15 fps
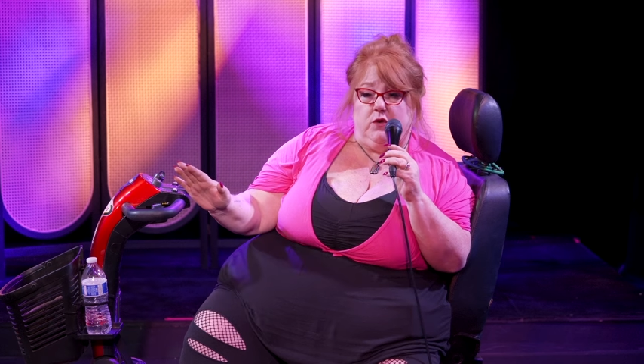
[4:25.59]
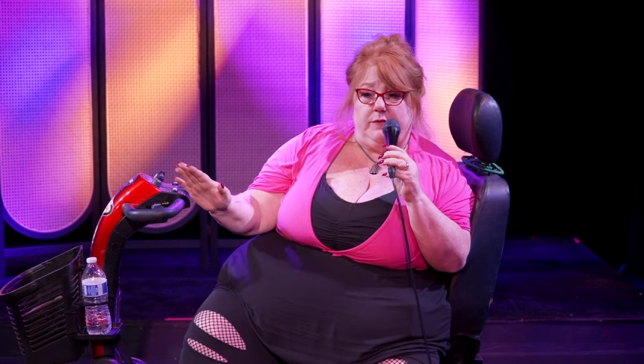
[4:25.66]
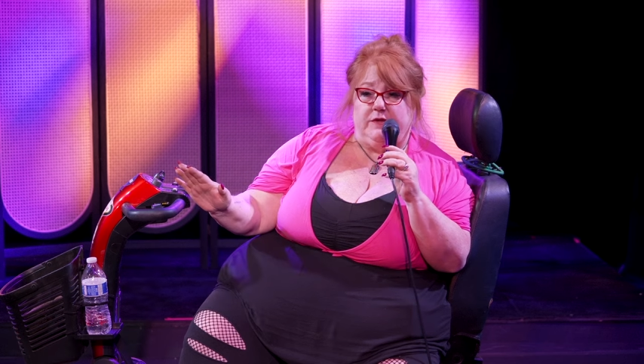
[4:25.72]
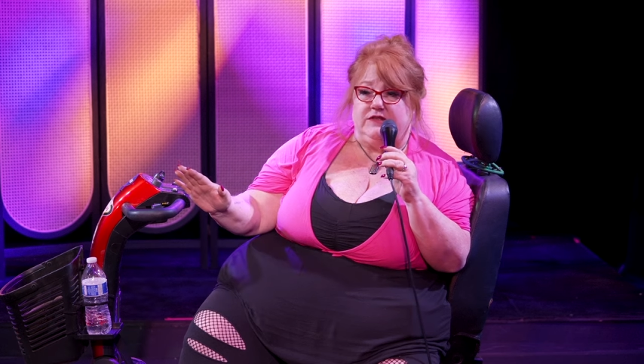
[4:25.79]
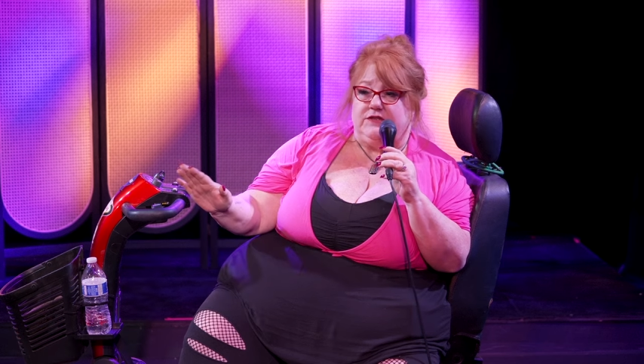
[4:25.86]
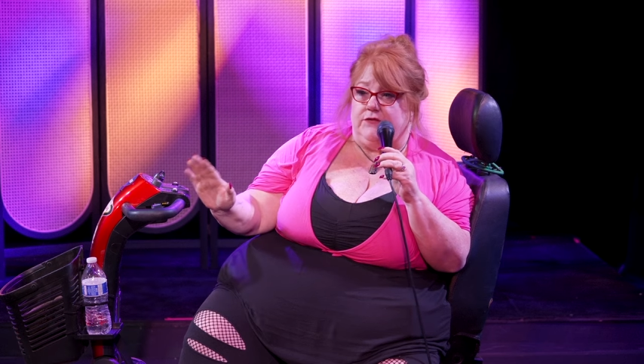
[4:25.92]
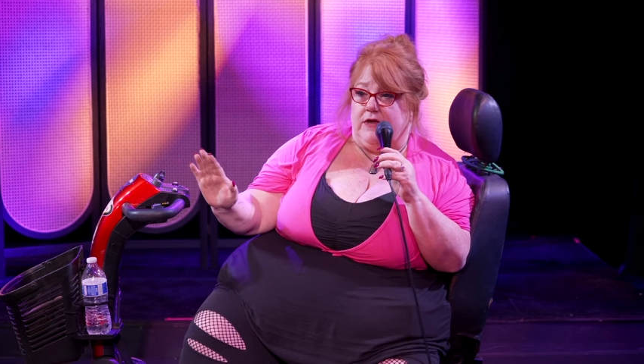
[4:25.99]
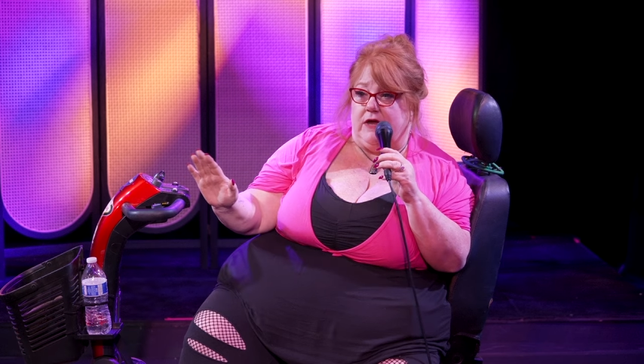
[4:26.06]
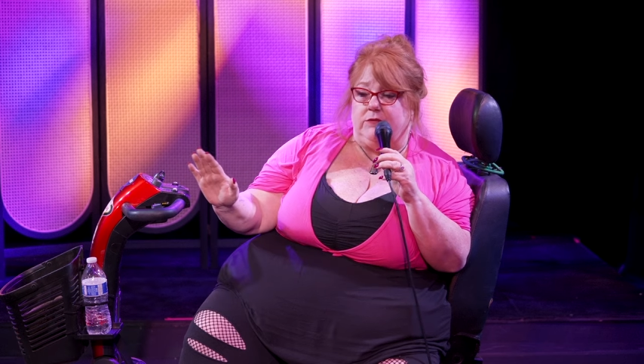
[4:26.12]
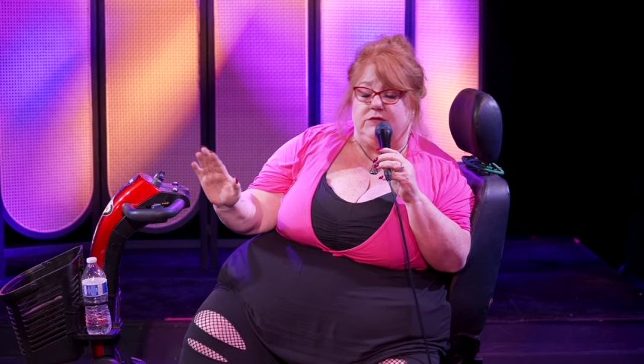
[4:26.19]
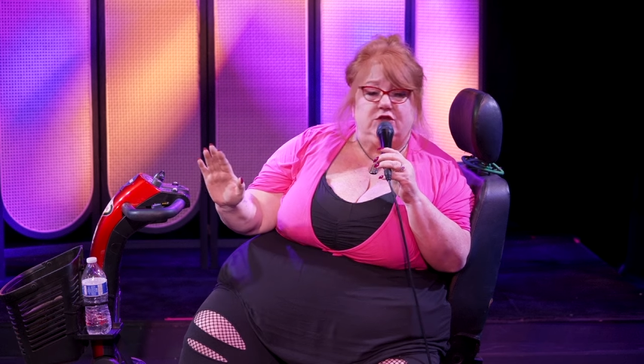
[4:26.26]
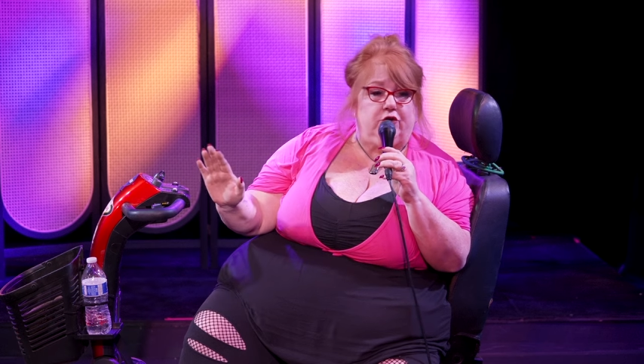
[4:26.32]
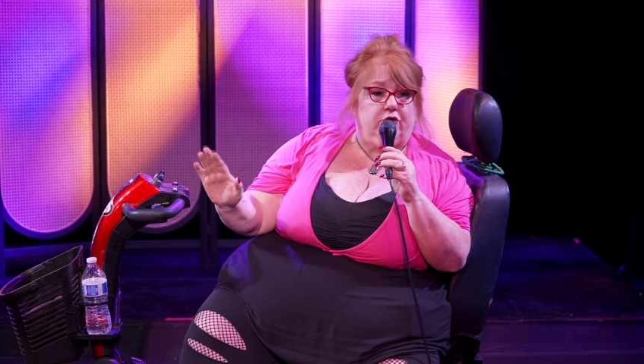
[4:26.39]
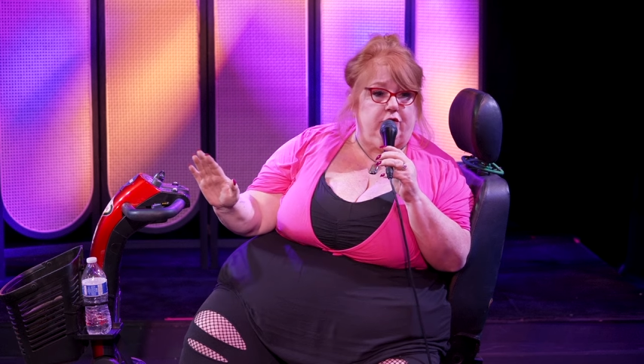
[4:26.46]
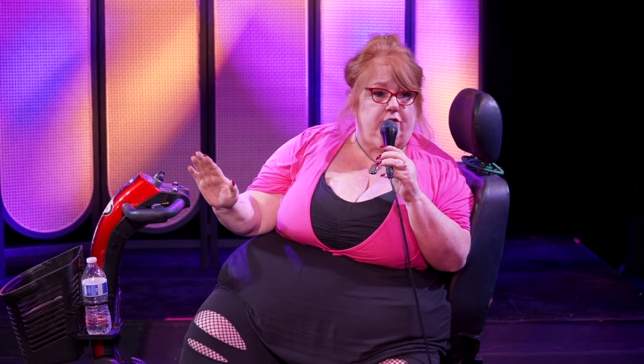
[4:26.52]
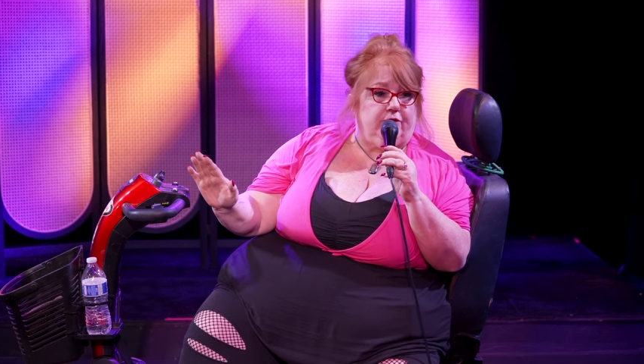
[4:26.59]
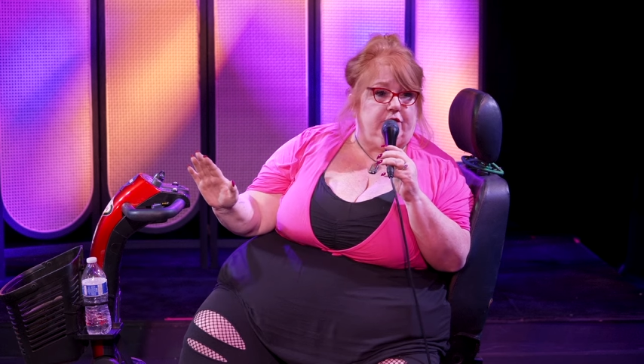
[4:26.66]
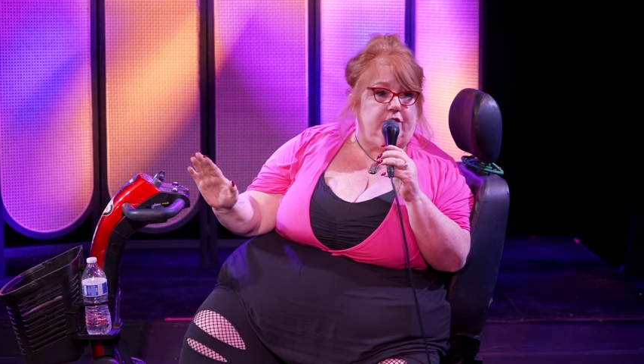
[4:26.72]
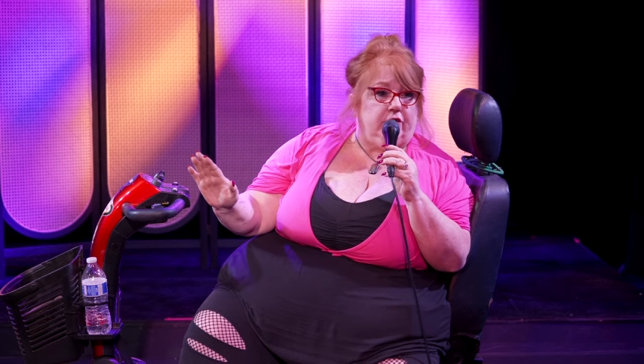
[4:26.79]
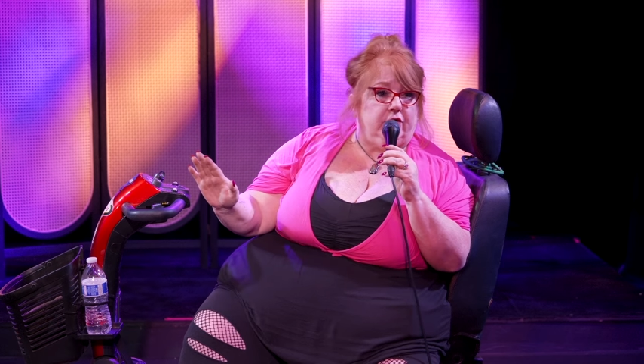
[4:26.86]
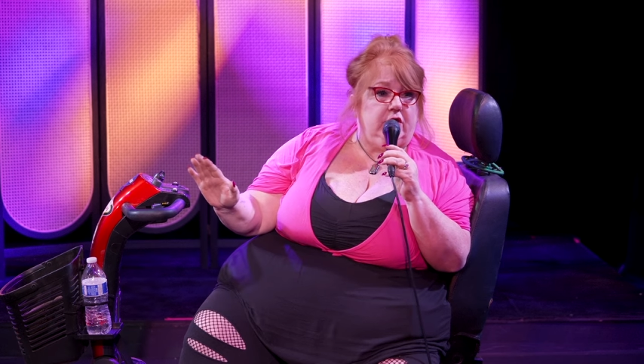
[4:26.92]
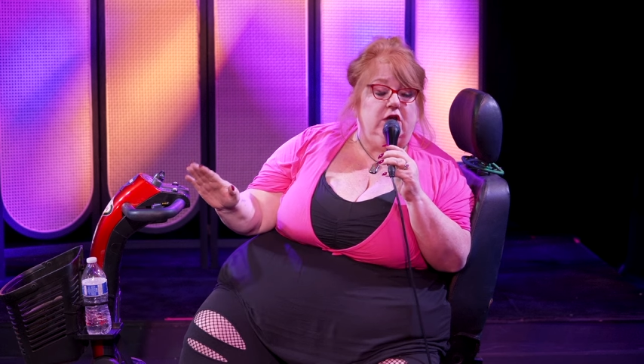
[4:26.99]
woman, so that was
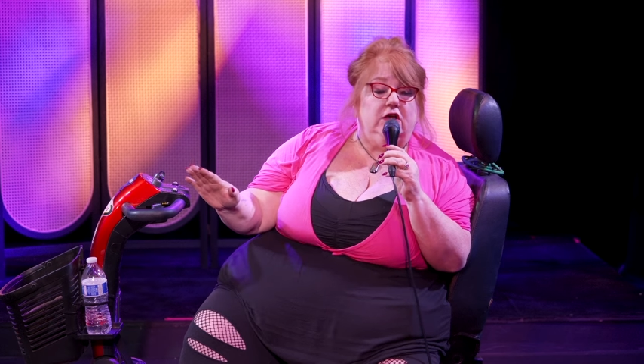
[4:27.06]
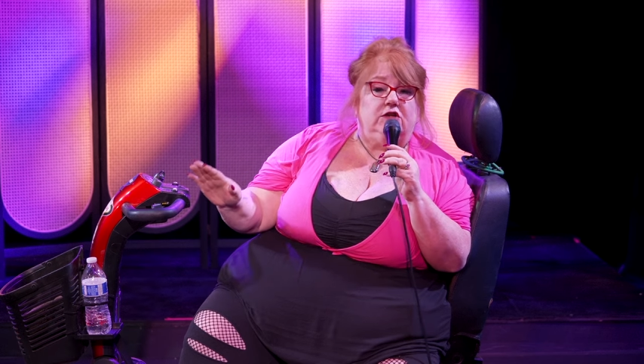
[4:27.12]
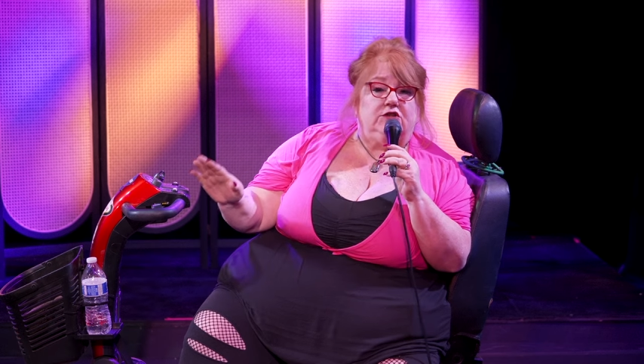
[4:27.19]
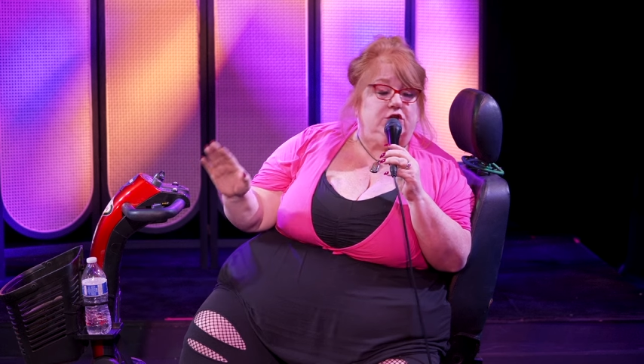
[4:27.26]
hurtful.